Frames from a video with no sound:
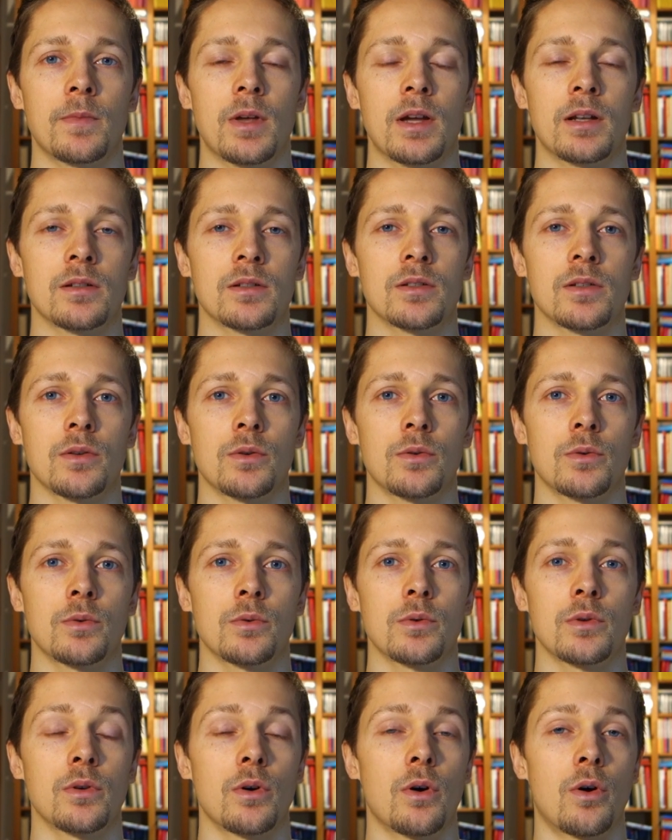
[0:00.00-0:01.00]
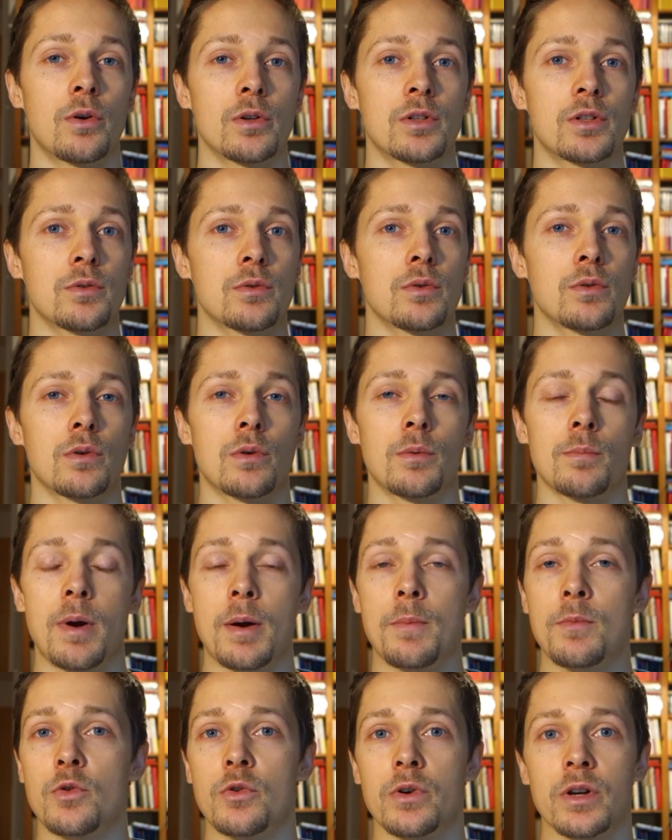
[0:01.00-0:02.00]
And so also your
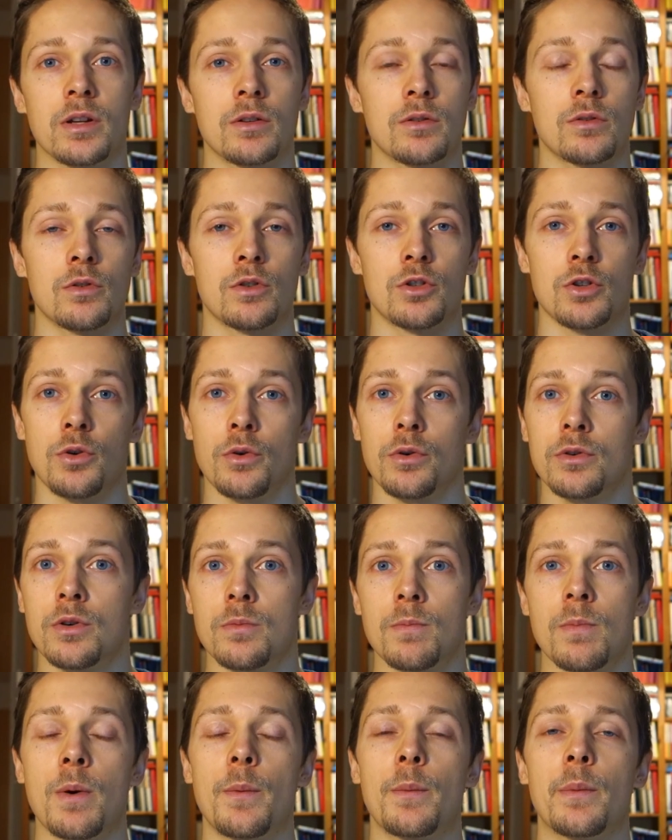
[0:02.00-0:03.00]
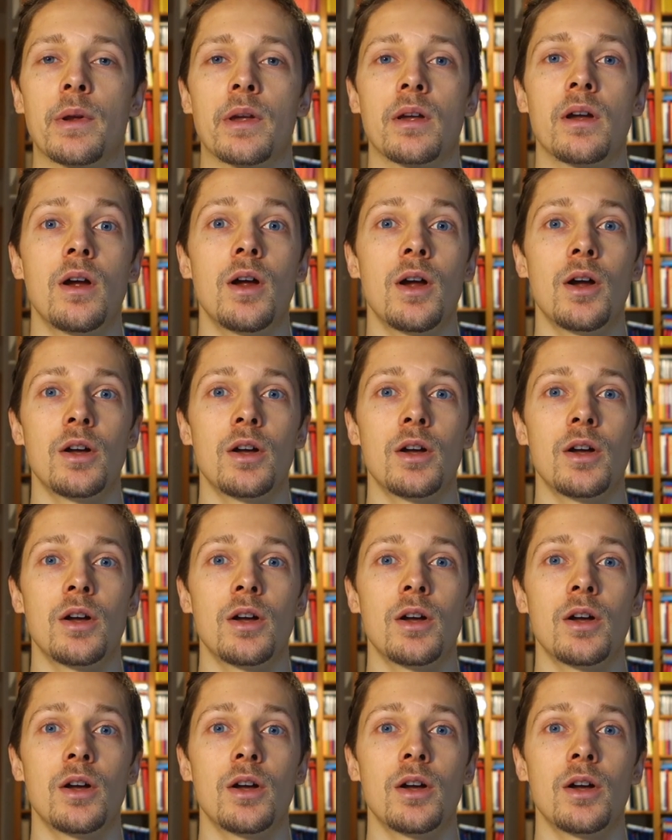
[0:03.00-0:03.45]
memory and your short-term memory